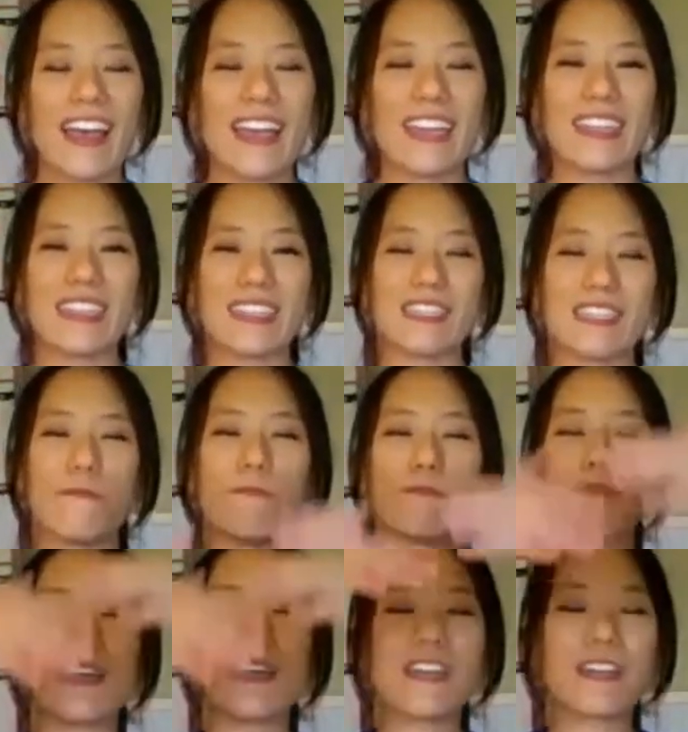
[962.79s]
And this is a
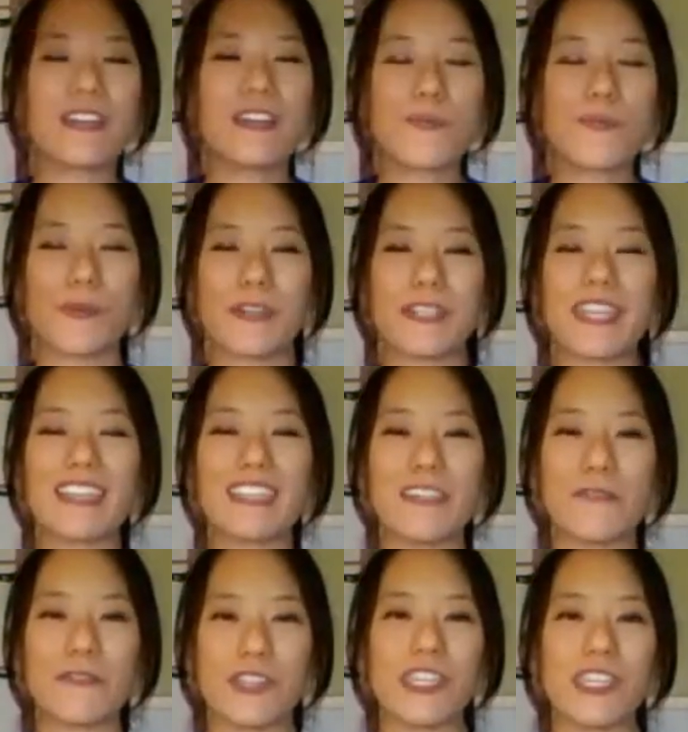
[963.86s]
big
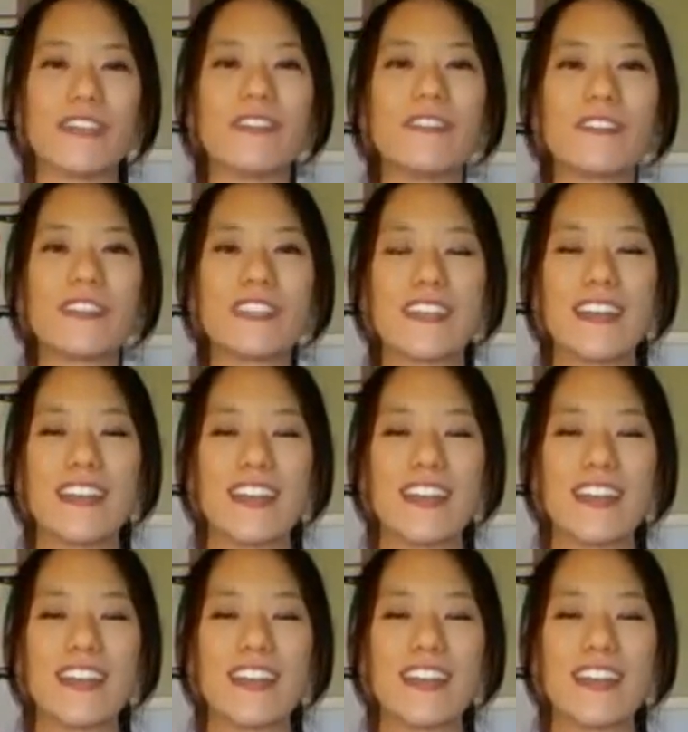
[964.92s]
protective shield